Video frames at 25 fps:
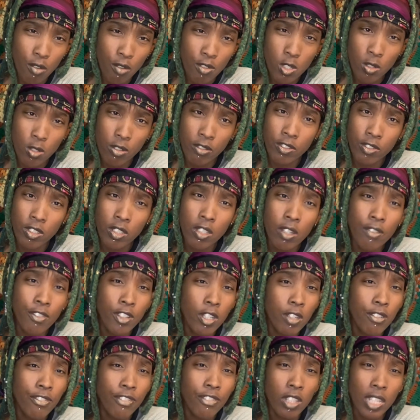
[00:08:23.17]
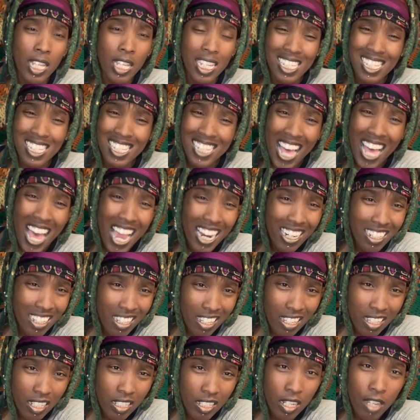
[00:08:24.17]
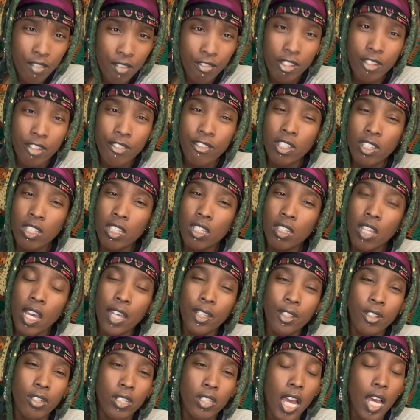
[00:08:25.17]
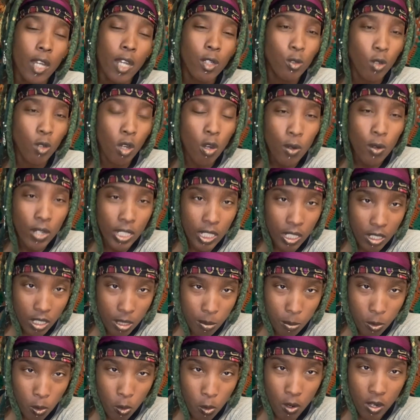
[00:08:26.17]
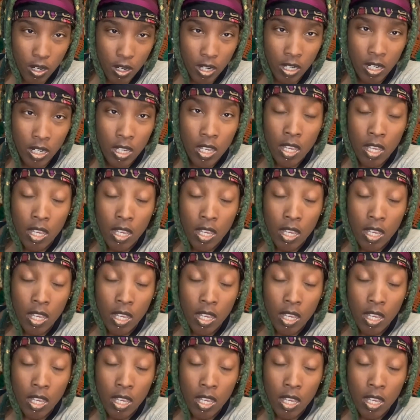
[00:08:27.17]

So if you're feeling stagnant, if you're feeling like you're not growing anymore,